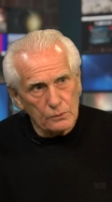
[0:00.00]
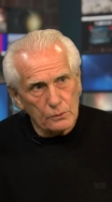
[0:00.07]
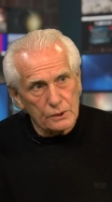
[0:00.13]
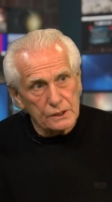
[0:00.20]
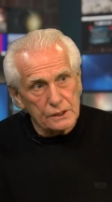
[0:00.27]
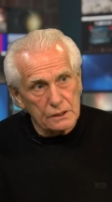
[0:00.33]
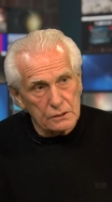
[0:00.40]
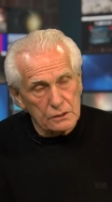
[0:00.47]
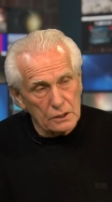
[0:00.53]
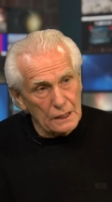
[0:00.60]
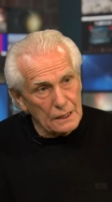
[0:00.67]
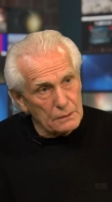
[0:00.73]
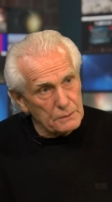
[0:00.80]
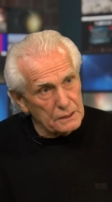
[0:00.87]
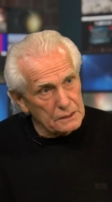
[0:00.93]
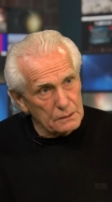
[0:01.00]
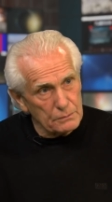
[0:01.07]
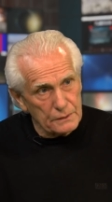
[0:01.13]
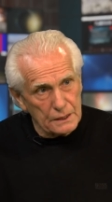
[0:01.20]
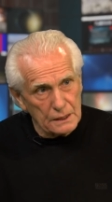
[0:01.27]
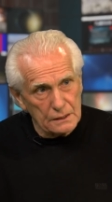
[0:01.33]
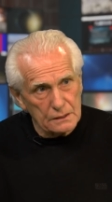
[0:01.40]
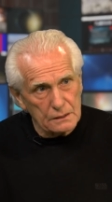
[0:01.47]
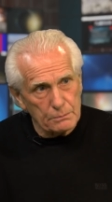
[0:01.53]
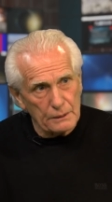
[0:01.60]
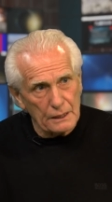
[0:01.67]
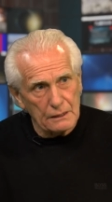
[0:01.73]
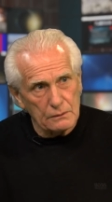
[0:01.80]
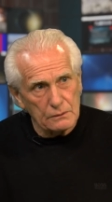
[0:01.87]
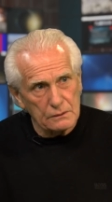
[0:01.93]
was telling me some things
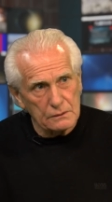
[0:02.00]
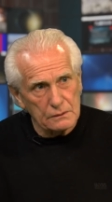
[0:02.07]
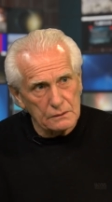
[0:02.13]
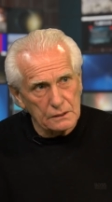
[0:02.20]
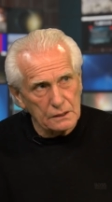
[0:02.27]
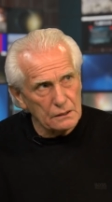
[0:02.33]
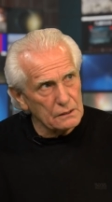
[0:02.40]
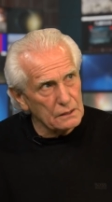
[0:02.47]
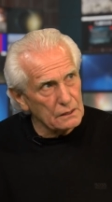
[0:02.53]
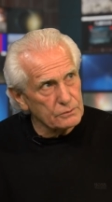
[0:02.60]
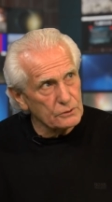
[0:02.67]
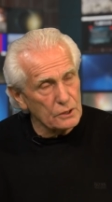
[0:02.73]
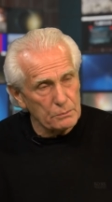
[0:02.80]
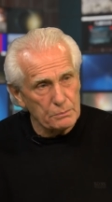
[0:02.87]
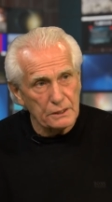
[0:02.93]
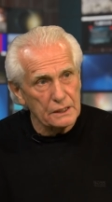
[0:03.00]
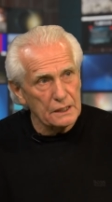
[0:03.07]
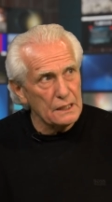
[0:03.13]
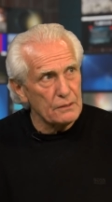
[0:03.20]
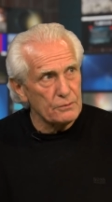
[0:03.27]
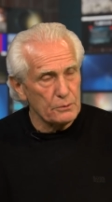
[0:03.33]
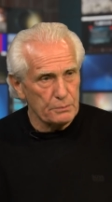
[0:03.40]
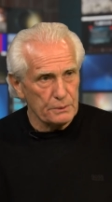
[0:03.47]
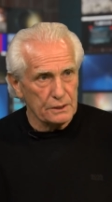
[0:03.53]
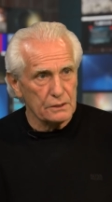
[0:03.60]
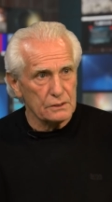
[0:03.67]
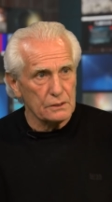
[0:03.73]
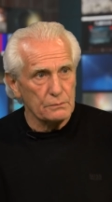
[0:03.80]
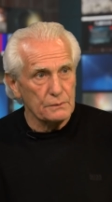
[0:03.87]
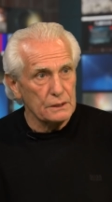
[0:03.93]
about, you know, I've got to be careful
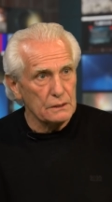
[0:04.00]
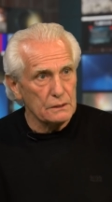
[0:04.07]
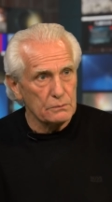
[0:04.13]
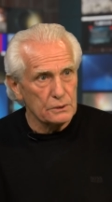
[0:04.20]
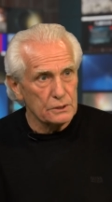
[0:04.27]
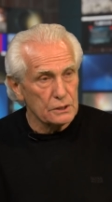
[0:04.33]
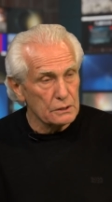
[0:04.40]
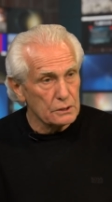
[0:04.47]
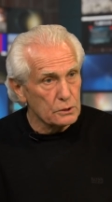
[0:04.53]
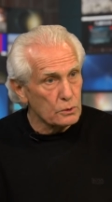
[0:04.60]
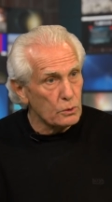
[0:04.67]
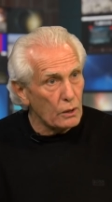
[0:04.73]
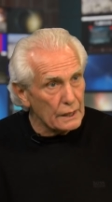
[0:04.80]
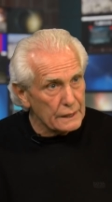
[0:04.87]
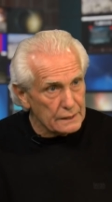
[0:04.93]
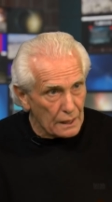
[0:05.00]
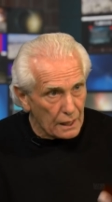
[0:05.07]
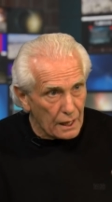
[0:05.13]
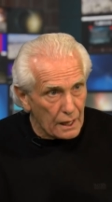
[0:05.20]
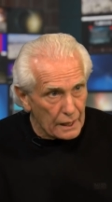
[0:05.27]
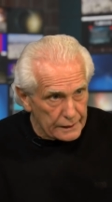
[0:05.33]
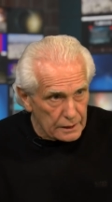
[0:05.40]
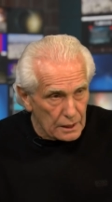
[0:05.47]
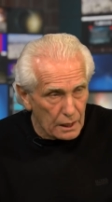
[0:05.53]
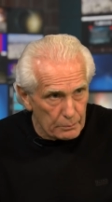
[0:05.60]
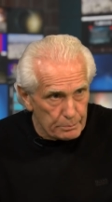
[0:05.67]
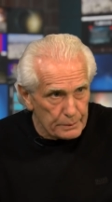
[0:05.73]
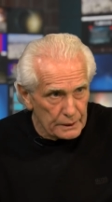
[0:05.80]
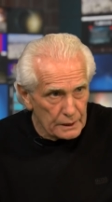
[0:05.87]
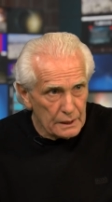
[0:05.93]
because I mean, it was quite high
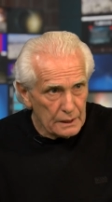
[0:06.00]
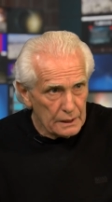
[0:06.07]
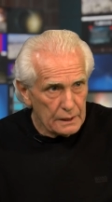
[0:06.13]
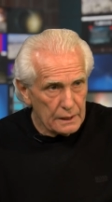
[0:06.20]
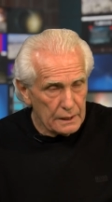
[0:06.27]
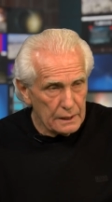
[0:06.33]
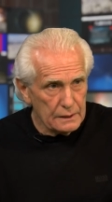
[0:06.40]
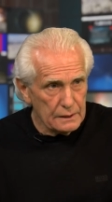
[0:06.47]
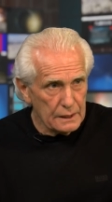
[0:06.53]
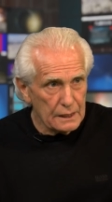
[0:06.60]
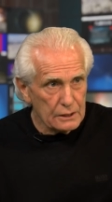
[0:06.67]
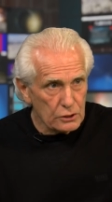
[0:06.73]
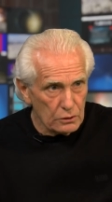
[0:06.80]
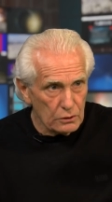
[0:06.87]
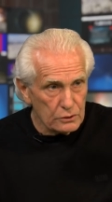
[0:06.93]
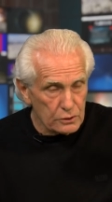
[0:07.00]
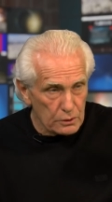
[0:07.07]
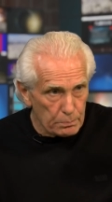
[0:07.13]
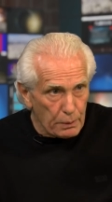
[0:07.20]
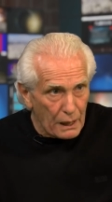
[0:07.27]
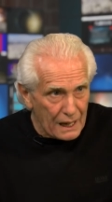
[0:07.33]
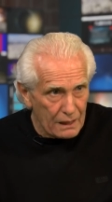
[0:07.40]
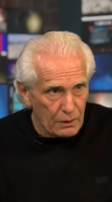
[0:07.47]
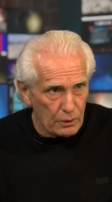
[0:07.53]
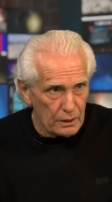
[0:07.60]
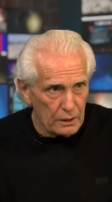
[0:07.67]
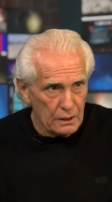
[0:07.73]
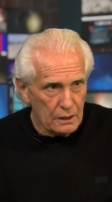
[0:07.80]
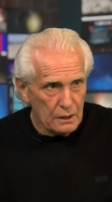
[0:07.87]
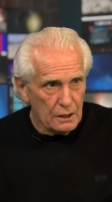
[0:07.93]
up in the echelons of power
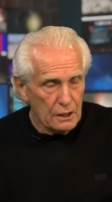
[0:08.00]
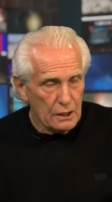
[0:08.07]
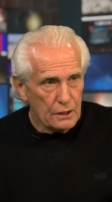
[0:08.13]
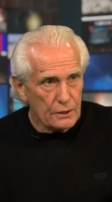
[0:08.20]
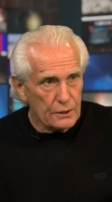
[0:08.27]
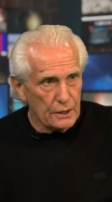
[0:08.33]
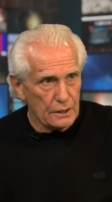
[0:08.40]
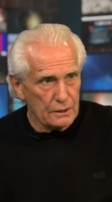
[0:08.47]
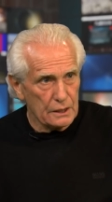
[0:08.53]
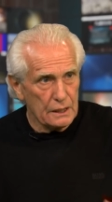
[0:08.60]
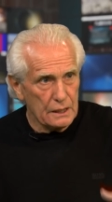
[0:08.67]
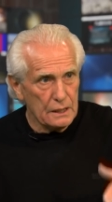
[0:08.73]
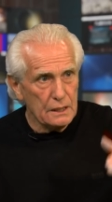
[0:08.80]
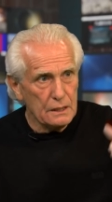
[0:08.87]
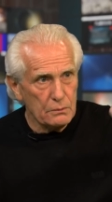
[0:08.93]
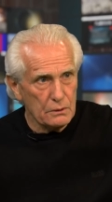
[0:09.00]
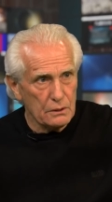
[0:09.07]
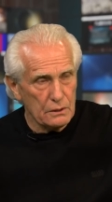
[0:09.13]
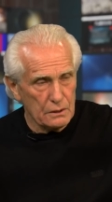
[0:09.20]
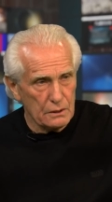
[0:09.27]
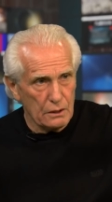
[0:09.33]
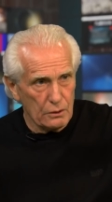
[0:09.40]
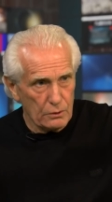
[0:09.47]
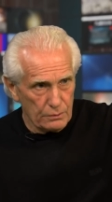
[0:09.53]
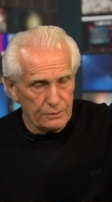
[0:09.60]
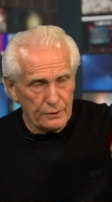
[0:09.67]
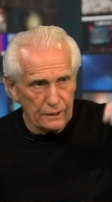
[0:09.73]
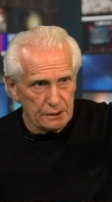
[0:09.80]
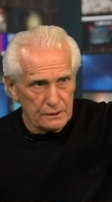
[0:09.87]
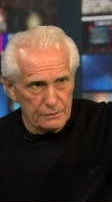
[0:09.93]
that he or a
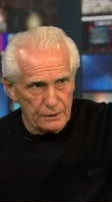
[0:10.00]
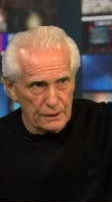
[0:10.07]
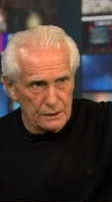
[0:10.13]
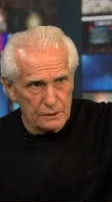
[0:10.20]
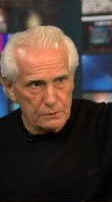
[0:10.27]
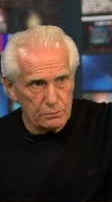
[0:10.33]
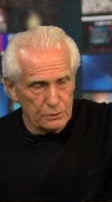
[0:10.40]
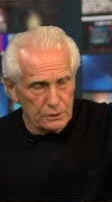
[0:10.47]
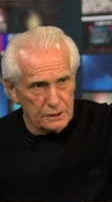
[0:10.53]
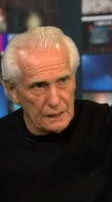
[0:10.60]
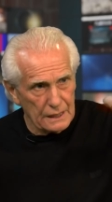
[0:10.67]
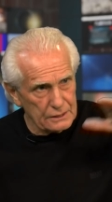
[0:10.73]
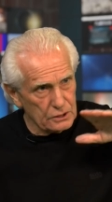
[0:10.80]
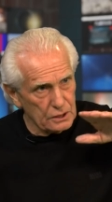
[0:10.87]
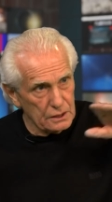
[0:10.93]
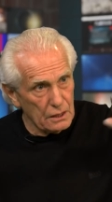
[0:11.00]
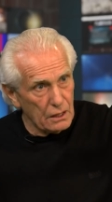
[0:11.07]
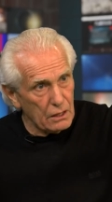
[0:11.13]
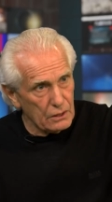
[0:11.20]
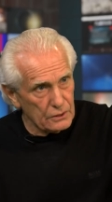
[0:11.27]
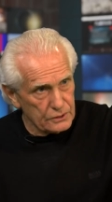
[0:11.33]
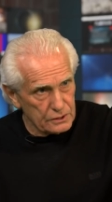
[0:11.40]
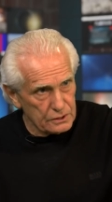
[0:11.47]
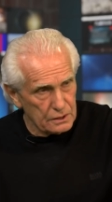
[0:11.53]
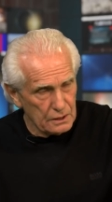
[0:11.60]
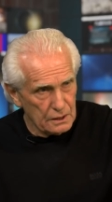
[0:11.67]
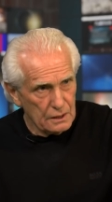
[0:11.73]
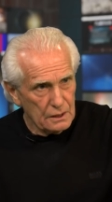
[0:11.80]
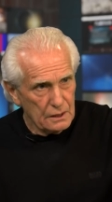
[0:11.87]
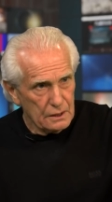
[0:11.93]
friend of his was actually asked
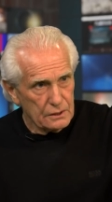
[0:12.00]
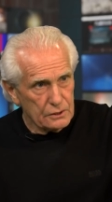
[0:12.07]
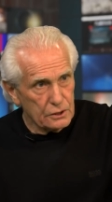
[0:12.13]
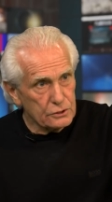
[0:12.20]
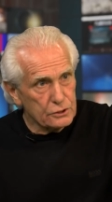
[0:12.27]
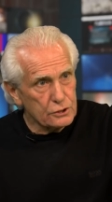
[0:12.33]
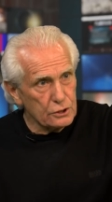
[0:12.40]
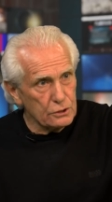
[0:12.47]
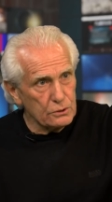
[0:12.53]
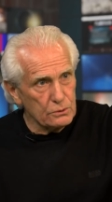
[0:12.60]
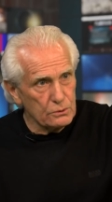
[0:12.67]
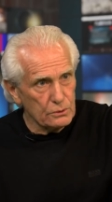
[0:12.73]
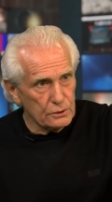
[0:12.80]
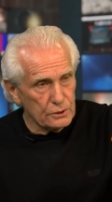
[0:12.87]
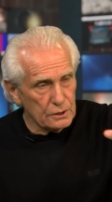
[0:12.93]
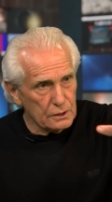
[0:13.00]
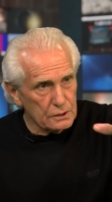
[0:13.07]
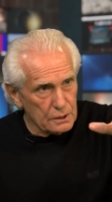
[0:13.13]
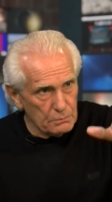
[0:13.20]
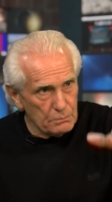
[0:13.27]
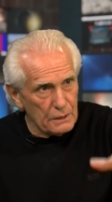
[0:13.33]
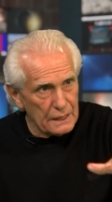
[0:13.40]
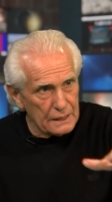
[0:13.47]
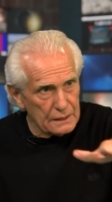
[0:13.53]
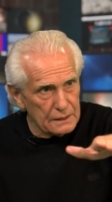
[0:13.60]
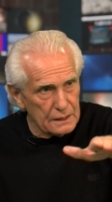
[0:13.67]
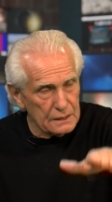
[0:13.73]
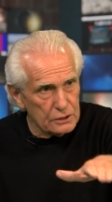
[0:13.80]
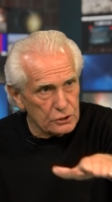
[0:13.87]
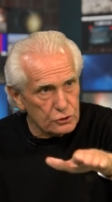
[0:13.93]
to do, to make
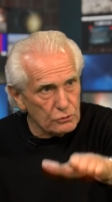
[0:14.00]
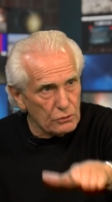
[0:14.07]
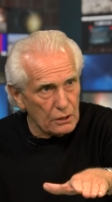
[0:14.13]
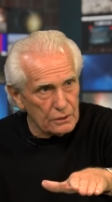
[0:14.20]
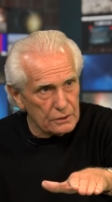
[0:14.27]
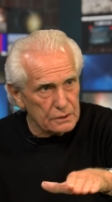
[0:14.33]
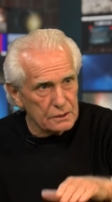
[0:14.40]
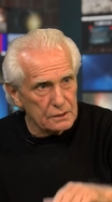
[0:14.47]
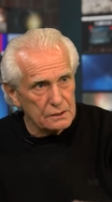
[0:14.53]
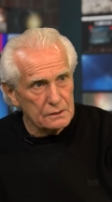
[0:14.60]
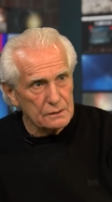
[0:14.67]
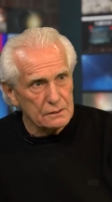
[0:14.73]
these drugs